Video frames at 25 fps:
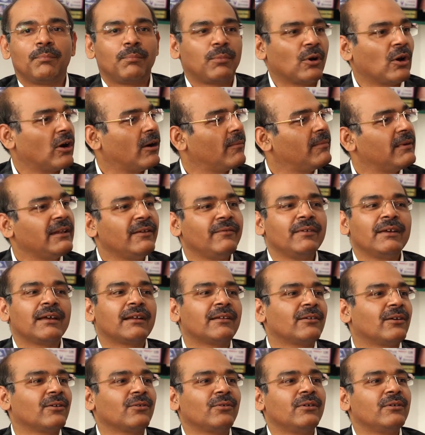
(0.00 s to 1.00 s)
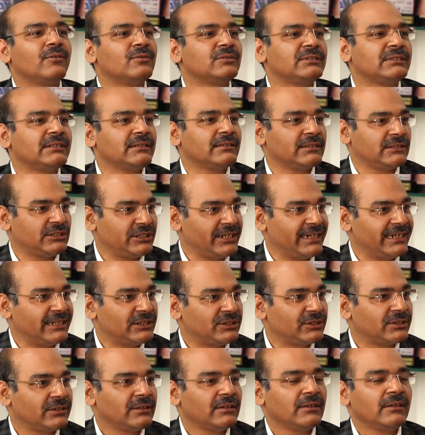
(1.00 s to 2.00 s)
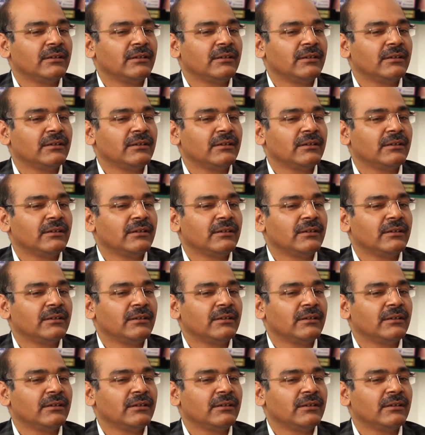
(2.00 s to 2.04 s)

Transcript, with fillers: probably we are not going to see a change.